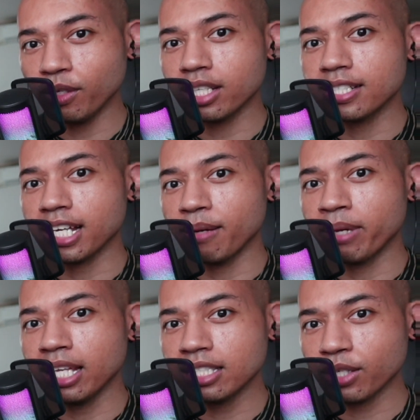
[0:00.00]
you can check out
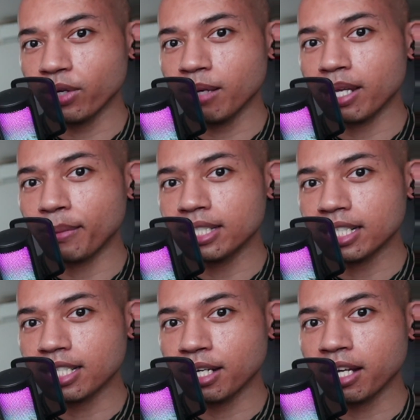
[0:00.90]
my Instagram and my
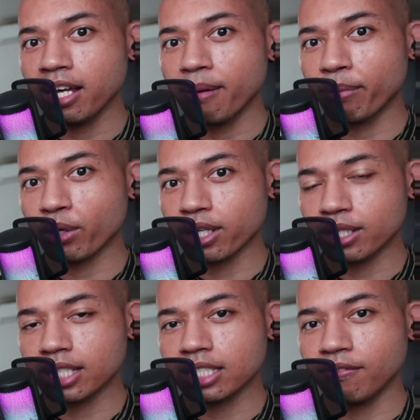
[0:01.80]
TikTok. Both are
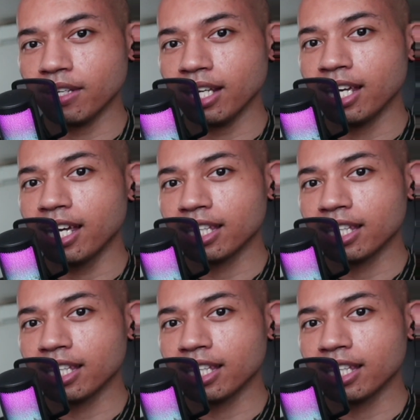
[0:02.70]
SEKSHI V.